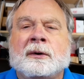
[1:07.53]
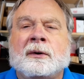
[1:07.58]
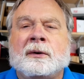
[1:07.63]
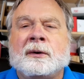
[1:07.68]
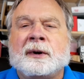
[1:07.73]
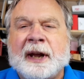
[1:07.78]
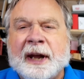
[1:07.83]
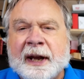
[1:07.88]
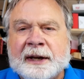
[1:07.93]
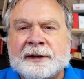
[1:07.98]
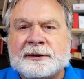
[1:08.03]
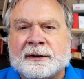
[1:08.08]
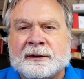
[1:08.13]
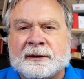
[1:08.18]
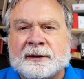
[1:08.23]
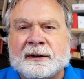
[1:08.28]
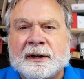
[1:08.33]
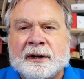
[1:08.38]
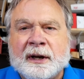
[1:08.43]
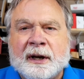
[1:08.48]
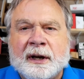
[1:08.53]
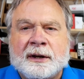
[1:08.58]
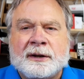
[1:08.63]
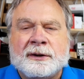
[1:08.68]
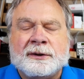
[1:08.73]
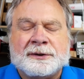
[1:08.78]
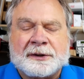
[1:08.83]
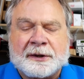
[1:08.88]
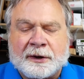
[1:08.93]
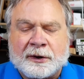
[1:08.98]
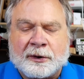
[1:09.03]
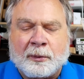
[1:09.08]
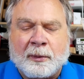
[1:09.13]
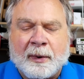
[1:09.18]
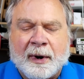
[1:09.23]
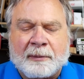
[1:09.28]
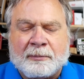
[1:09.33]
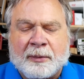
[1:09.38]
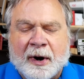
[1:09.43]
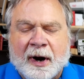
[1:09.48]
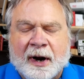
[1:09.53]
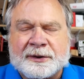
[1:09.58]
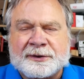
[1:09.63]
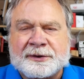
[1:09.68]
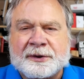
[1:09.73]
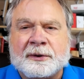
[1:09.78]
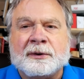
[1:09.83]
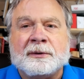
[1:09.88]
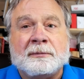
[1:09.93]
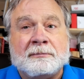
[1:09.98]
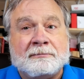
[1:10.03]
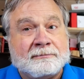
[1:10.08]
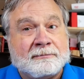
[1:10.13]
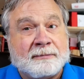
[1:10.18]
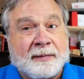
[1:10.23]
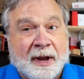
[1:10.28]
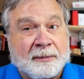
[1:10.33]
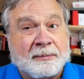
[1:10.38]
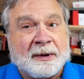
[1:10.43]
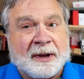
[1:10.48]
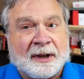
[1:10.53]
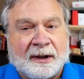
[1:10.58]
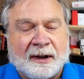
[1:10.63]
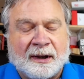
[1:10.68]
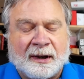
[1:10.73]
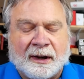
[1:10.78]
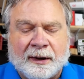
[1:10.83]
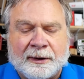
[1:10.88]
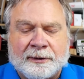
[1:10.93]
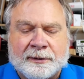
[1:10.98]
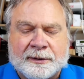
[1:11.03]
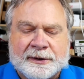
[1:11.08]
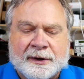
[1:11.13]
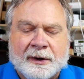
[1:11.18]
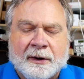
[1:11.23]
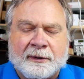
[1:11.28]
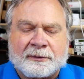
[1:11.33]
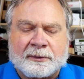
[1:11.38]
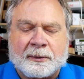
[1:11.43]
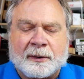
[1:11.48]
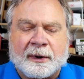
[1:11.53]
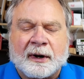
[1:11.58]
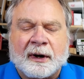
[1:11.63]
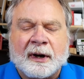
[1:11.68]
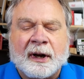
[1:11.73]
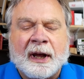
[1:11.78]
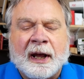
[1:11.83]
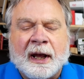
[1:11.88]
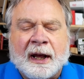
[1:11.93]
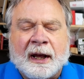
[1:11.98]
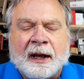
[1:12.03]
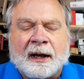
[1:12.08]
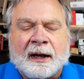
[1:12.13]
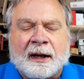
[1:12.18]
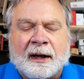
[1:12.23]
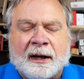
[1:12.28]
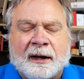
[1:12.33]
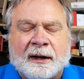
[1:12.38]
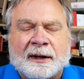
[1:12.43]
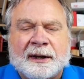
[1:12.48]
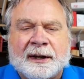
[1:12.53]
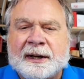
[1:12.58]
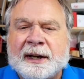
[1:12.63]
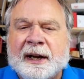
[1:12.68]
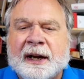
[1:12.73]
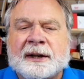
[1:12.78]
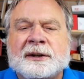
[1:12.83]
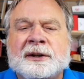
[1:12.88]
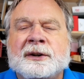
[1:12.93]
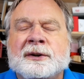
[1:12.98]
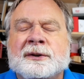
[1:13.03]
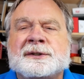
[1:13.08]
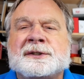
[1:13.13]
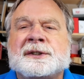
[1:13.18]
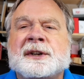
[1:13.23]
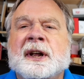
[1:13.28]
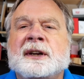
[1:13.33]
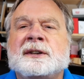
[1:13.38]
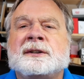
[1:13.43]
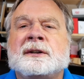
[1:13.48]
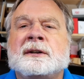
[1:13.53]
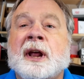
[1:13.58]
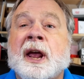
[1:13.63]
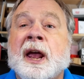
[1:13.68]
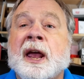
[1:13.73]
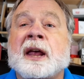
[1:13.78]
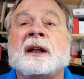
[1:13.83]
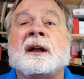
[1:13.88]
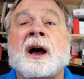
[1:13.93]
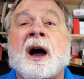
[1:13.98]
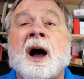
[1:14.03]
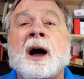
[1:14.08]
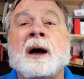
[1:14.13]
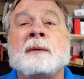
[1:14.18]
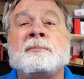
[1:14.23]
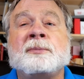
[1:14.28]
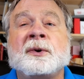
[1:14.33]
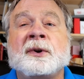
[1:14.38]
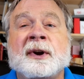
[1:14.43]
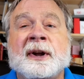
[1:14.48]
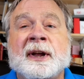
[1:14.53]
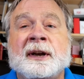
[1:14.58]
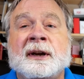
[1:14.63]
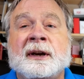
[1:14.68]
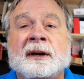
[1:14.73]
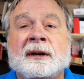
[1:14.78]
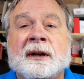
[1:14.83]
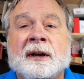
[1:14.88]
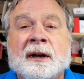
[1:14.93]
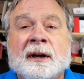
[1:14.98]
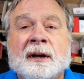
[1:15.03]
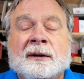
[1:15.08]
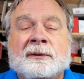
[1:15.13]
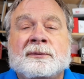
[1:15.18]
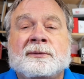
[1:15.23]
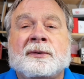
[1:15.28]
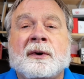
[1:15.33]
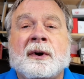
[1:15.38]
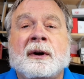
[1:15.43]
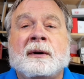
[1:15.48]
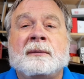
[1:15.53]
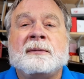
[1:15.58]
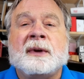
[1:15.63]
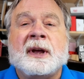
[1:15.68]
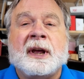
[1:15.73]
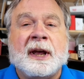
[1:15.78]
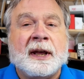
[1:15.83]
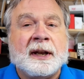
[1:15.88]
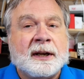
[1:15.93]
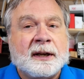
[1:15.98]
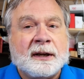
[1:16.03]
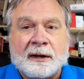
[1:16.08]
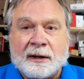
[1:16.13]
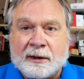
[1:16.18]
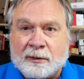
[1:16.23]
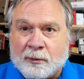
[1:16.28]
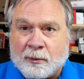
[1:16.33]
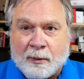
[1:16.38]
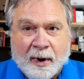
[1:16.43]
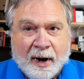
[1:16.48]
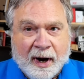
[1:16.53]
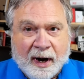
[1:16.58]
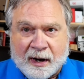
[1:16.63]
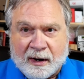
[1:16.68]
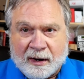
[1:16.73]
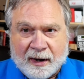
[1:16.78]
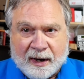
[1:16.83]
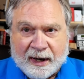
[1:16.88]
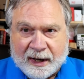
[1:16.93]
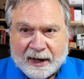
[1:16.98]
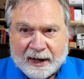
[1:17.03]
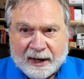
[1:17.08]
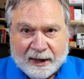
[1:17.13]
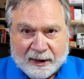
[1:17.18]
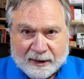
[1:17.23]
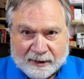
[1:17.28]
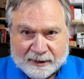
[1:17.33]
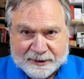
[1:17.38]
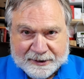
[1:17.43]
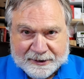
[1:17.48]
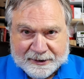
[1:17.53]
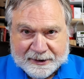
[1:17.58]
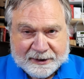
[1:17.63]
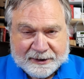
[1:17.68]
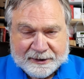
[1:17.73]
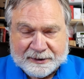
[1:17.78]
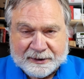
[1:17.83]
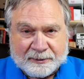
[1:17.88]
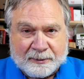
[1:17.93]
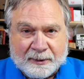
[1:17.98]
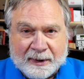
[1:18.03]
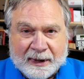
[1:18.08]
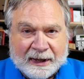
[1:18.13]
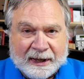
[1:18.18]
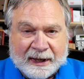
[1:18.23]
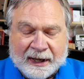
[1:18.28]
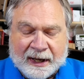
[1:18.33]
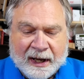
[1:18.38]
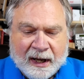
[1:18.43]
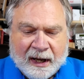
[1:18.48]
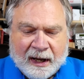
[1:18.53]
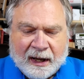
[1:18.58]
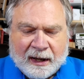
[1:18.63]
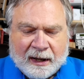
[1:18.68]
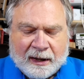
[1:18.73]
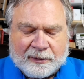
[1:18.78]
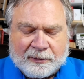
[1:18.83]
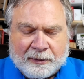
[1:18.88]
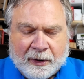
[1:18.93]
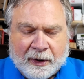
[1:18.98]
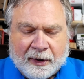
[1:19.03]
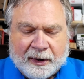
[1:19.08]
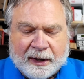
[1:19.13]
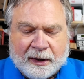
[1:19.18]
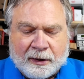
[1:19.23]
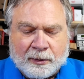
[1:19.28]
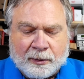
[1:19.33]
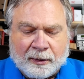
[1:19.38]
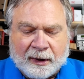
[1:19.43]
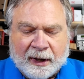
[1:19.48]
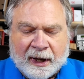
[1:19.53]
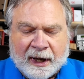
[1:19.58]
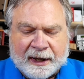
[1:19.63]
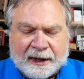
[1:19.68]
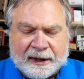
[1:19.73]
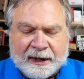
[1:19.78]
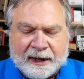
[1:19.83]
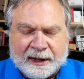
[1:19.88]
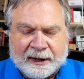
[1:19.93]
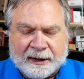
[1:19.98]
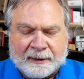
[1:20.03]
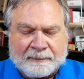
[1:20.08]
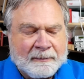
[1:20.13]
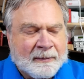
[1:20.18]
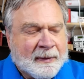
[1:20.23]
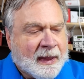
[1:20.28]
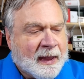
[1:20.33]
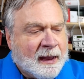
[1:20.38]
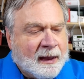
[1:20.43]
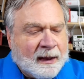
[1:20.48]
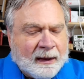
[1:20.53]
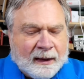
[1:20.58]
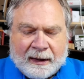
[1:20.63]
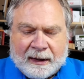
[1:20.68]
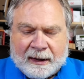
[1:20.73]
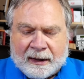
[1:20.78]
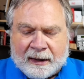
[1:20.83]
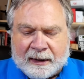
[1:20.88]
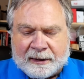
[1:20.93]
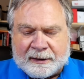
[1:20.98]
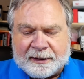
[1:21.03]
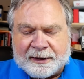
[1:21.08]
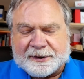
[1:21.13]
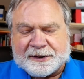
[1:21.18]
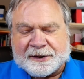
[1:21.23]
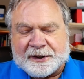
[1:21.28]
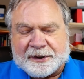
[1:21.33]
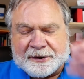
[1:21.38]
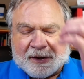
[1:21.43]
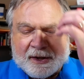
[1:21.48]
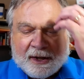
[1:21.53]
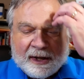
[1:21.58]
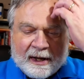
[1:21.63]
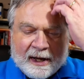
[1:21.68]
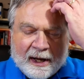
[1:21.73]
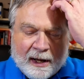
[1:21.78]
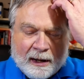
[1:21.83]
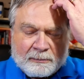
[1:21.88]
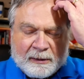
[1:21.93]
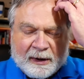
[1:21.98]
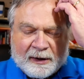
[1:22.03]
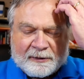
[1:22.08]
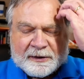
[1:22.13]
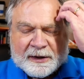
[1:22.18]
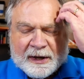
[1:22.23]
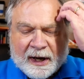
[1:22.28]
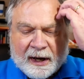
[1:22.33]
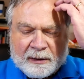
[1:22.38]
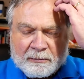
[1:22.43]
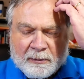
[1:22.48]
location, using your web browser and maybe a little other software, connect to your station and operate it from anywhere else. It's really a very cool idea. This is the MFJ